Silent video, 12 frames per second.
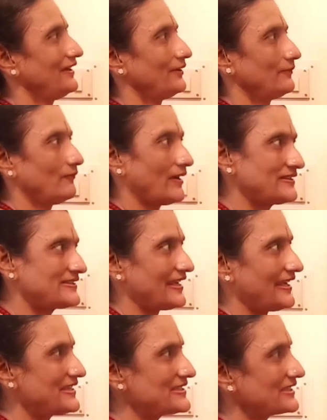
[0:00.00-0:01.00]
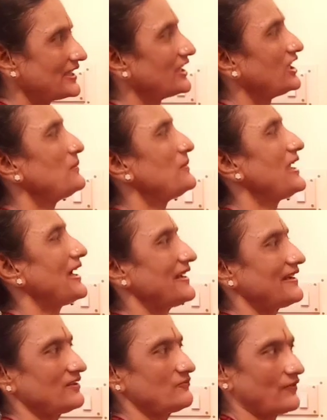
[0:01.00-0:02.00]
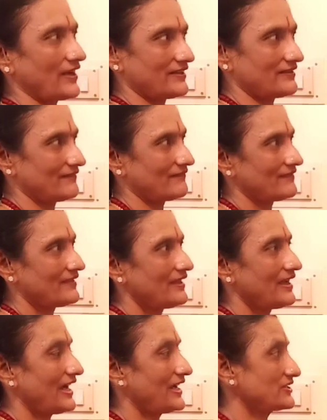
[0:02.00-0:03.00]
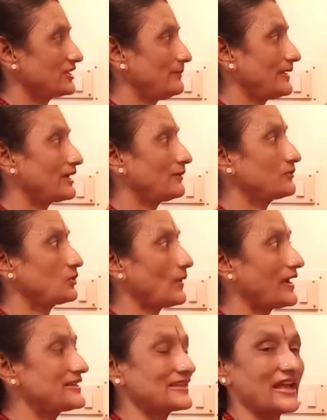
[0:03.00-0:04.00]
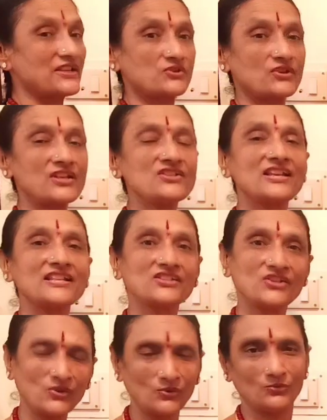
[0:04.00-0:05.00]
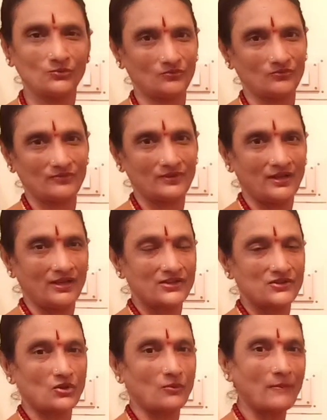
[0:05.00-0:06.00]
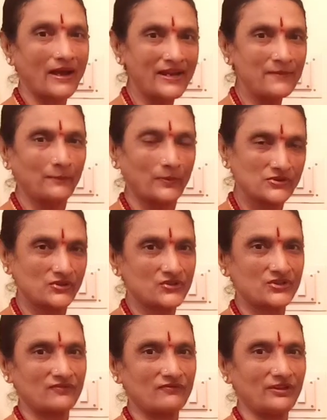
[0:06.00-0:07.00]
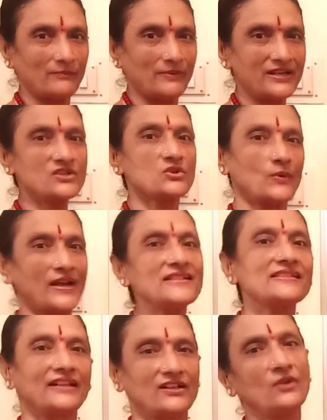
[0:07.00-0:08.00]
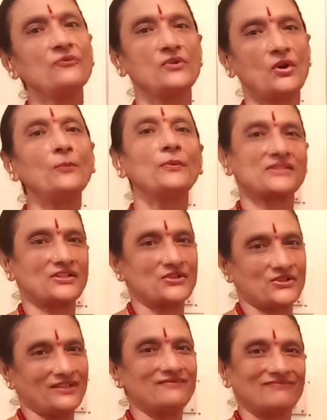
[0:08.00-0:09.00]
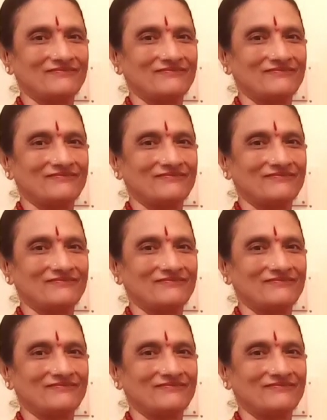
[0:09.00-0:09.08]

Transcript: One says, give me 100 friend. I shall become twice as rich as you. So my possession will be twice that of your possession